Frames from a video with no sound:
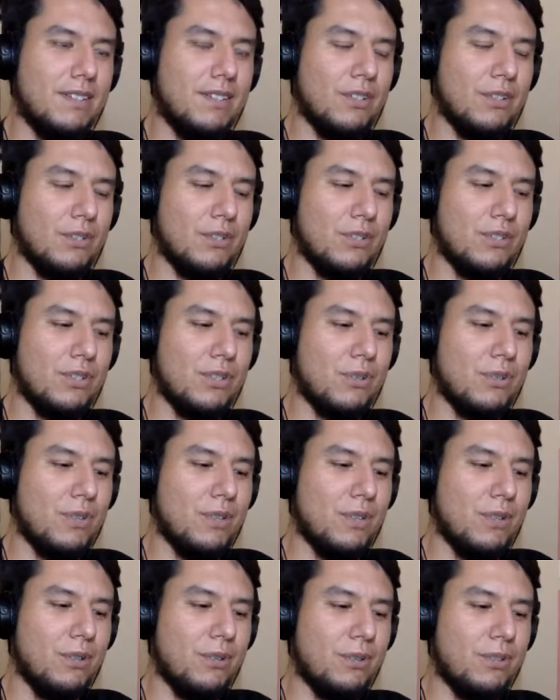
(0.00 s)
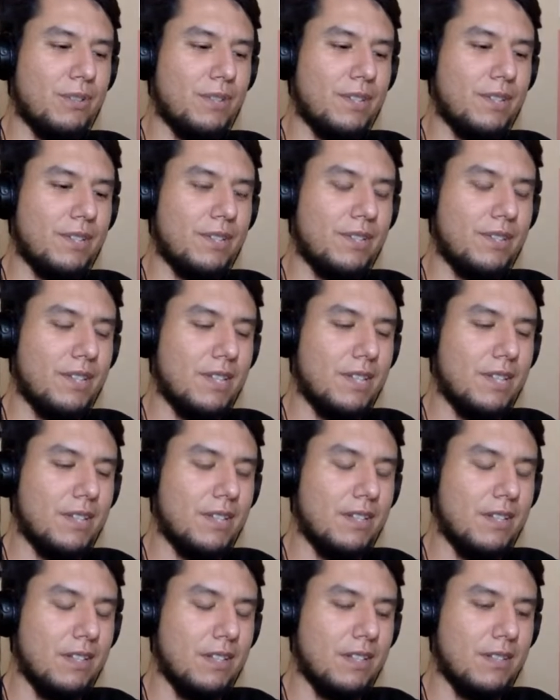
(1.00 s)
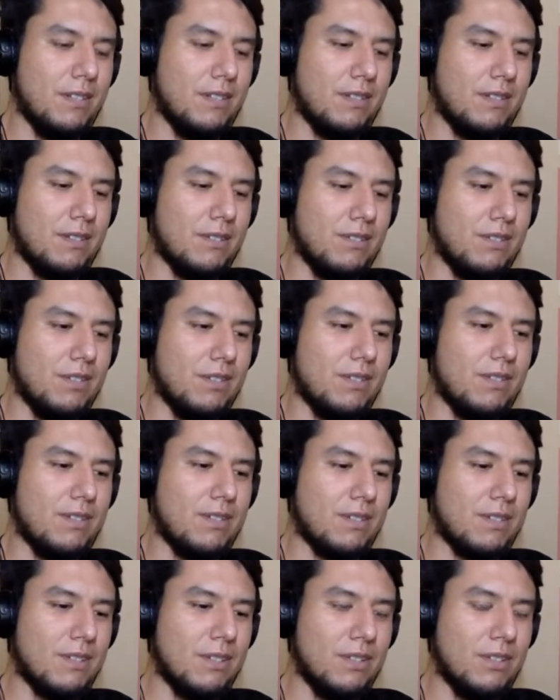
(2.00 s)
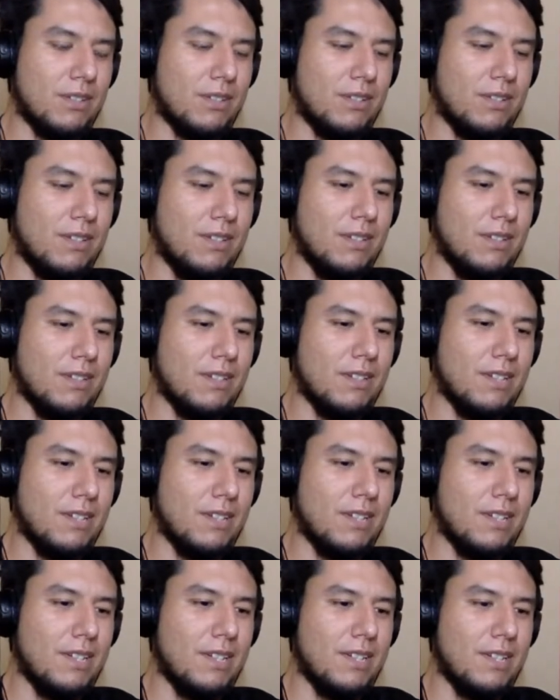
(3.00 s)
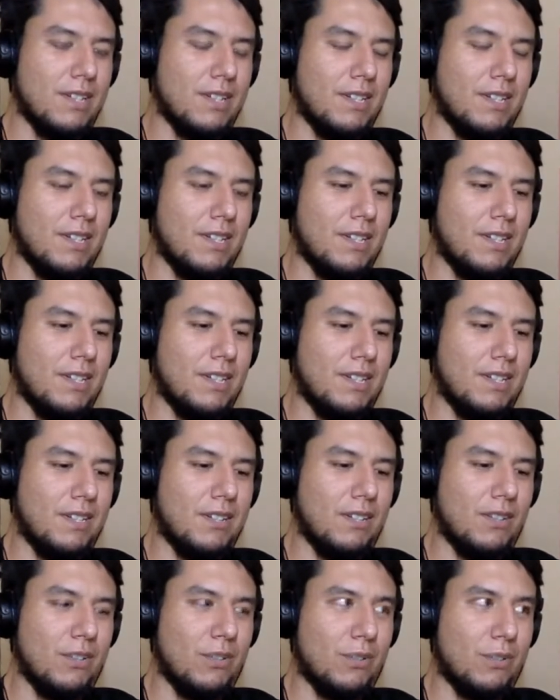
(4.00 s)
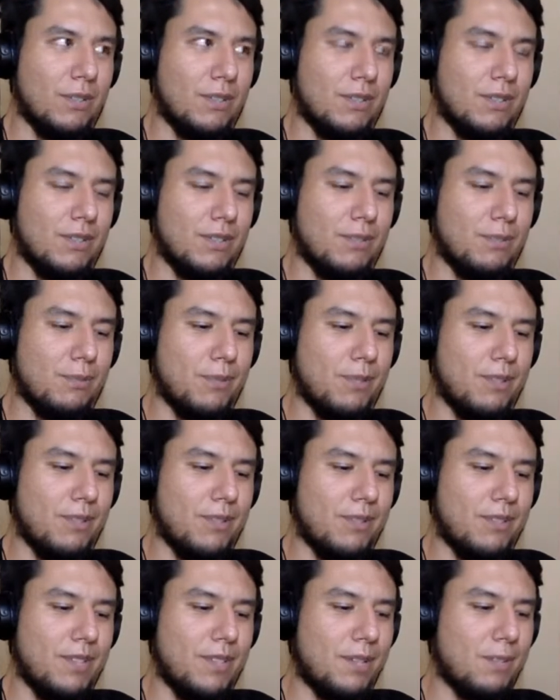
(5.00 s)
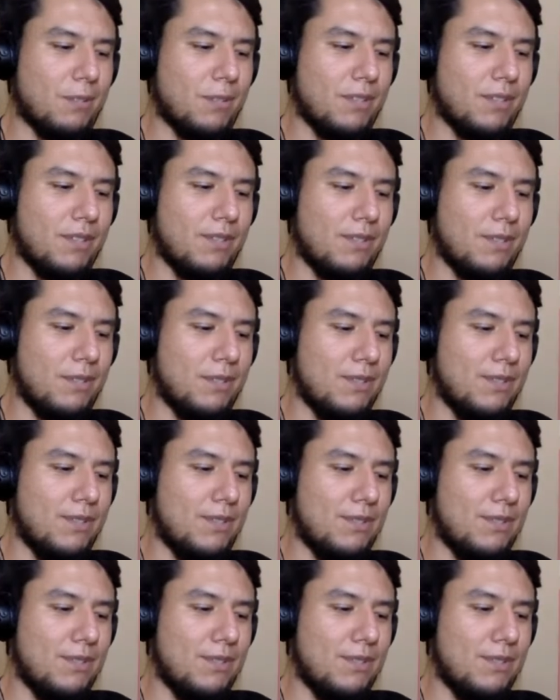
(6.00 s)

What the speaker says: show those. I think it's just as good, with these small segments if you just